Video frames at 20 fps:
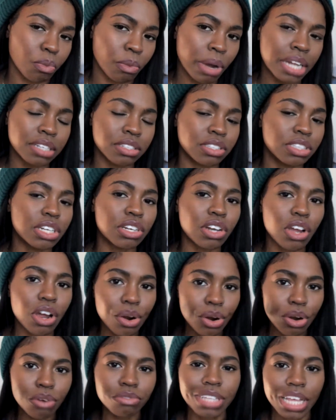once the
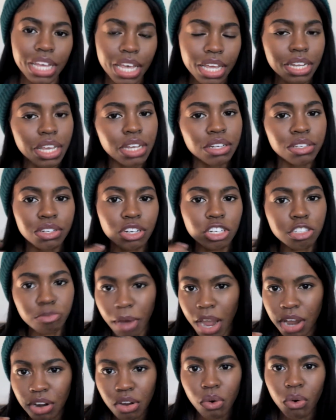nerves that connect to your
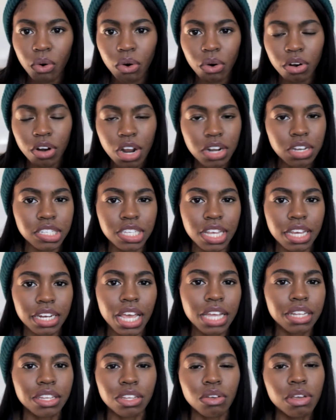spinal cord are
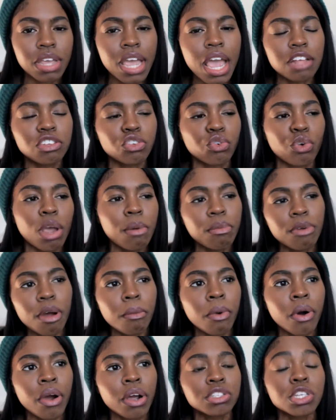disconnected you can't scream
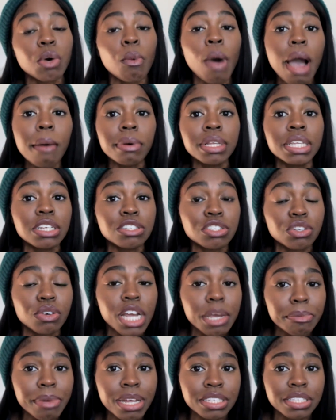no more so why was he
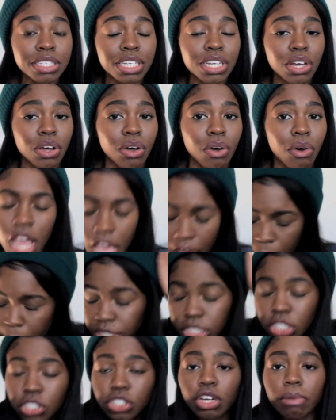screaming still it
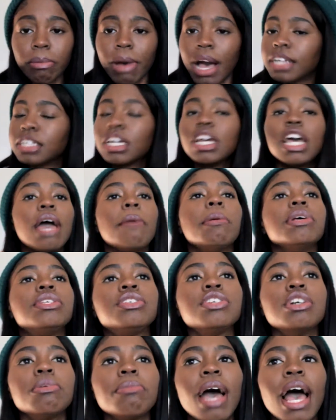was just too much it
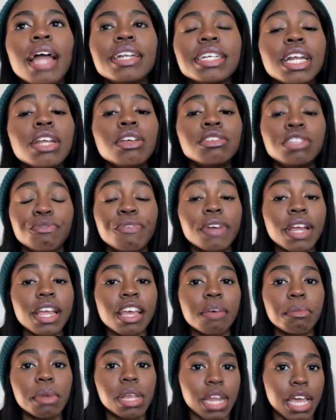was too much and it used to freaking
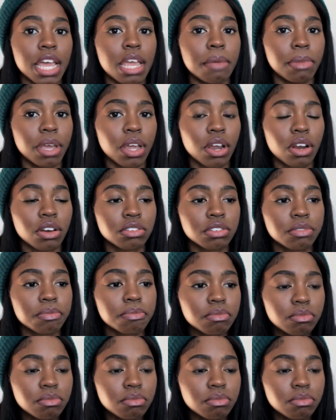give me nightmares